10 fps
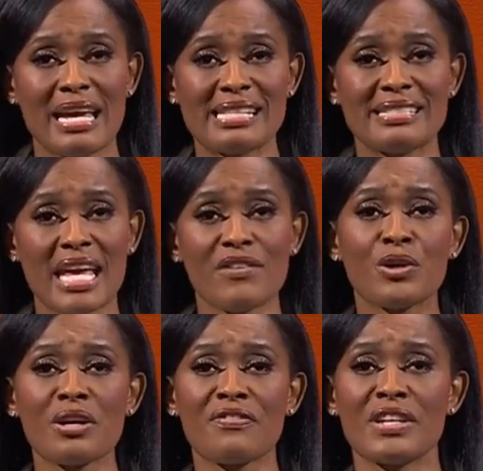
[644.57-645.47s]
And to
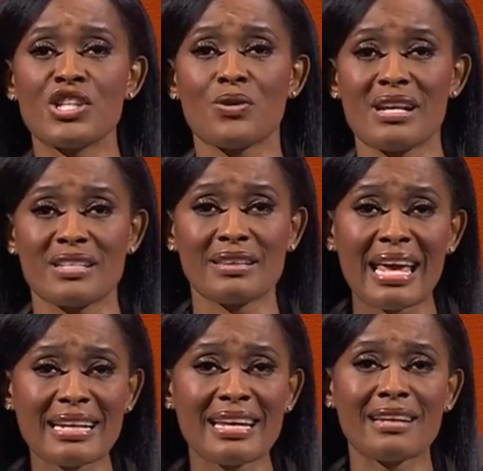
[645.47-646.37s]
David Griffin and Trajan
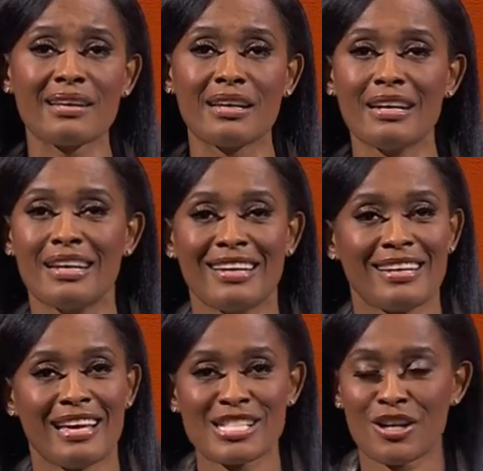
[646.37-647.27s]
Langdon,
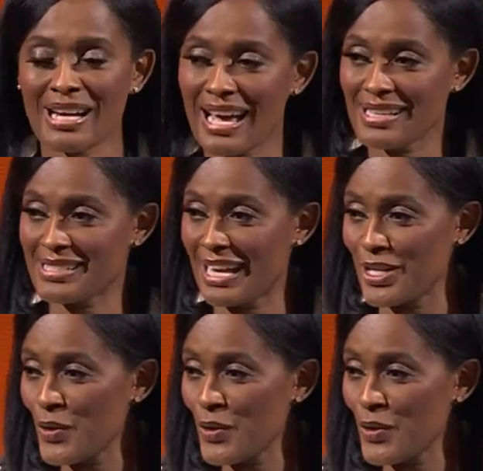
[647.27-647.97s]
as our guys say,